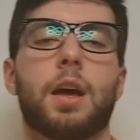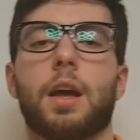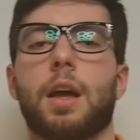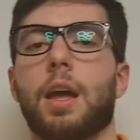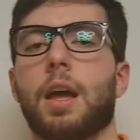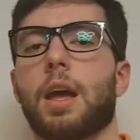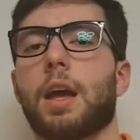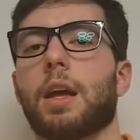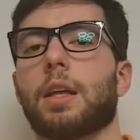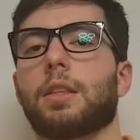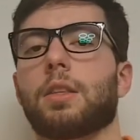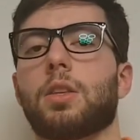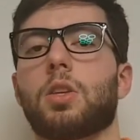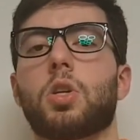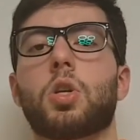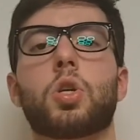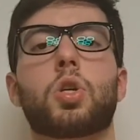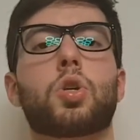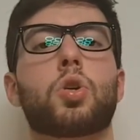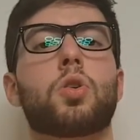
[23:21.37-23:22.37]
And
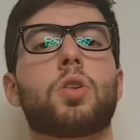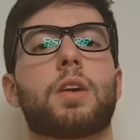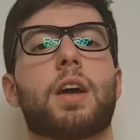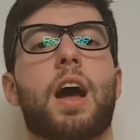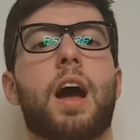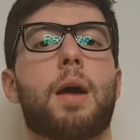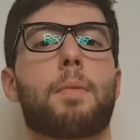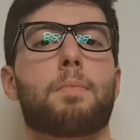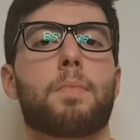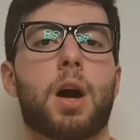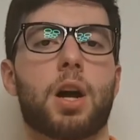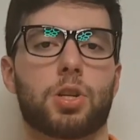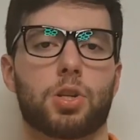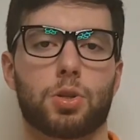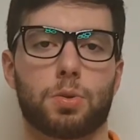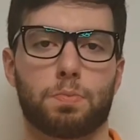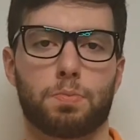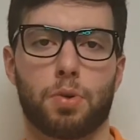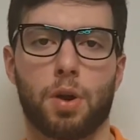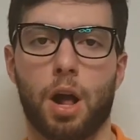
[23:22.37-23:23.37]
you shouldn't have much
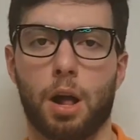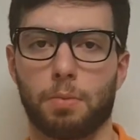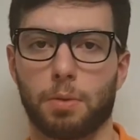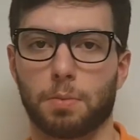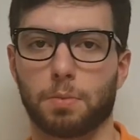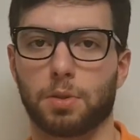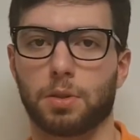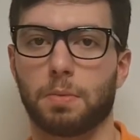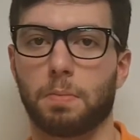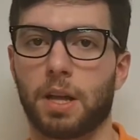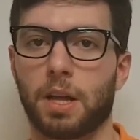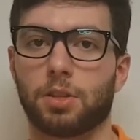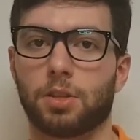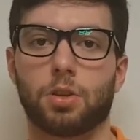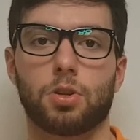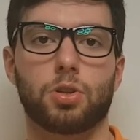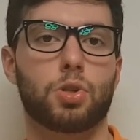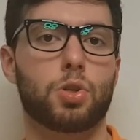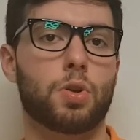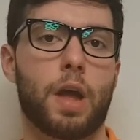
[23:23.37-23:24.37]
problems. But
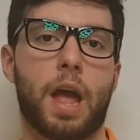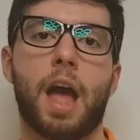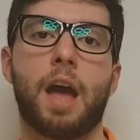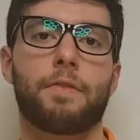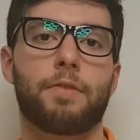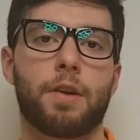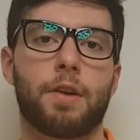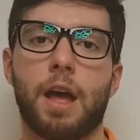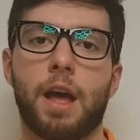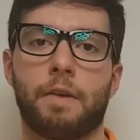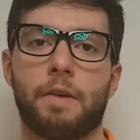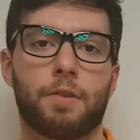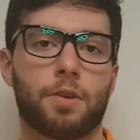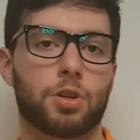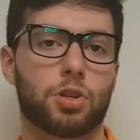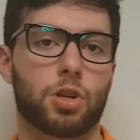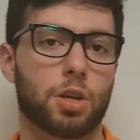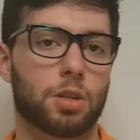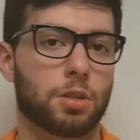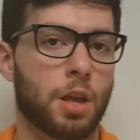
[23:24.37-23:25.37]
don't you ever
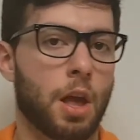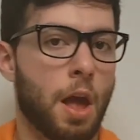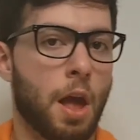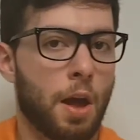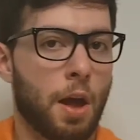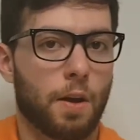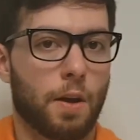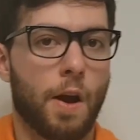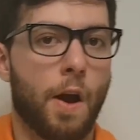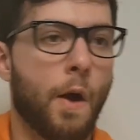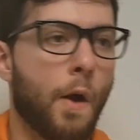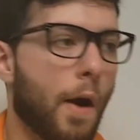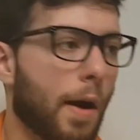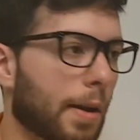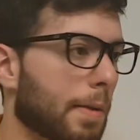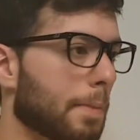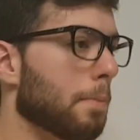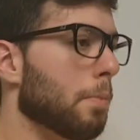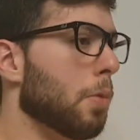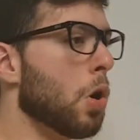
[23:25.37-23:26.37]
just go
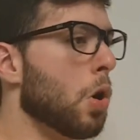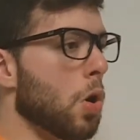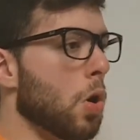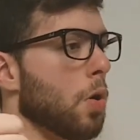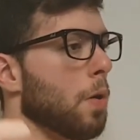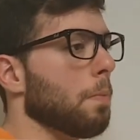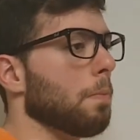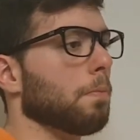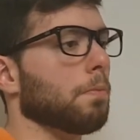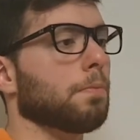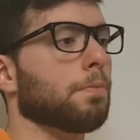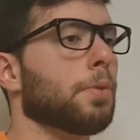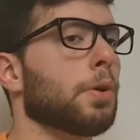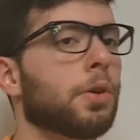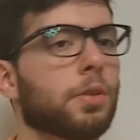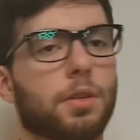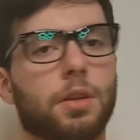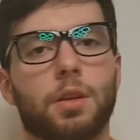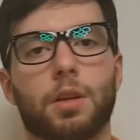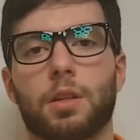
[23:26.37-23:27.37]
and boom,
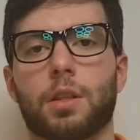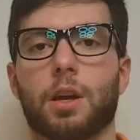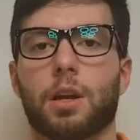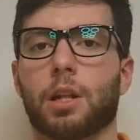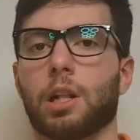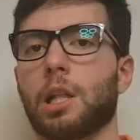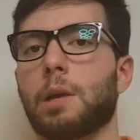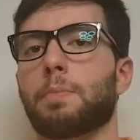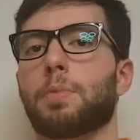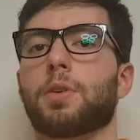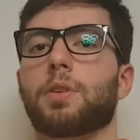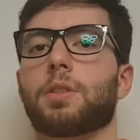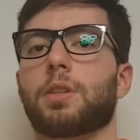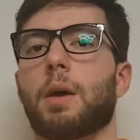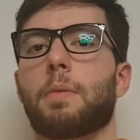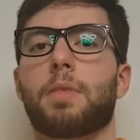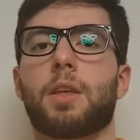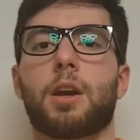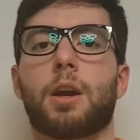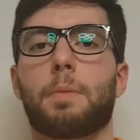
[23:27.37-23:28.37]
put the clippers
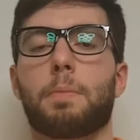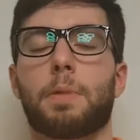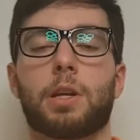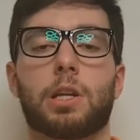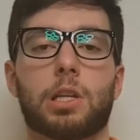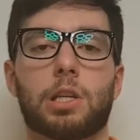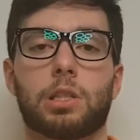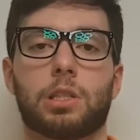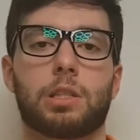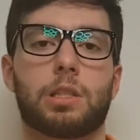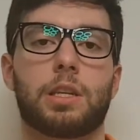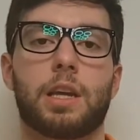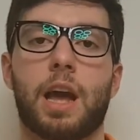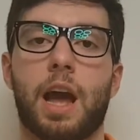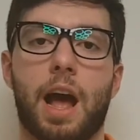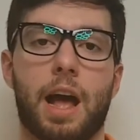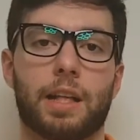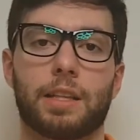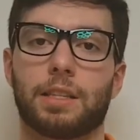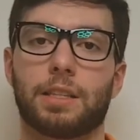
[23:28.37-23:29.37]
up there, because
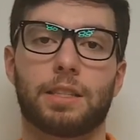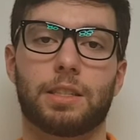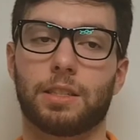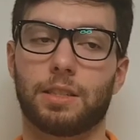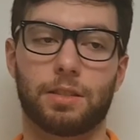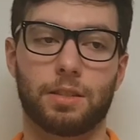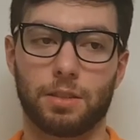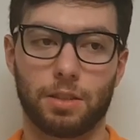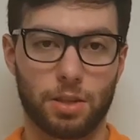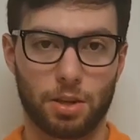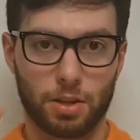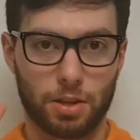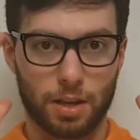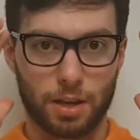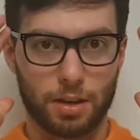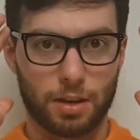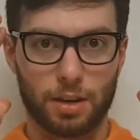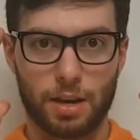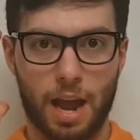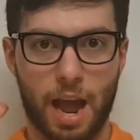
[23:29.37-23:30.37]
yeah, you
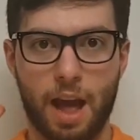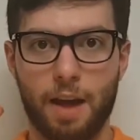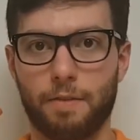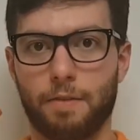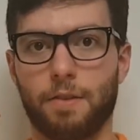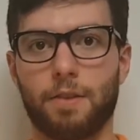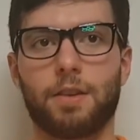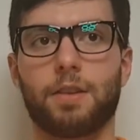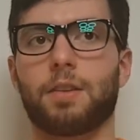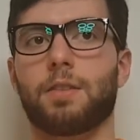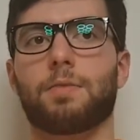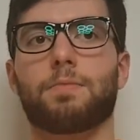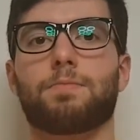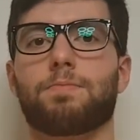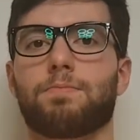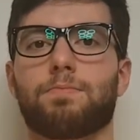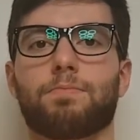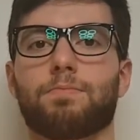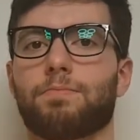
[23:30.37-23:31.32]
can have an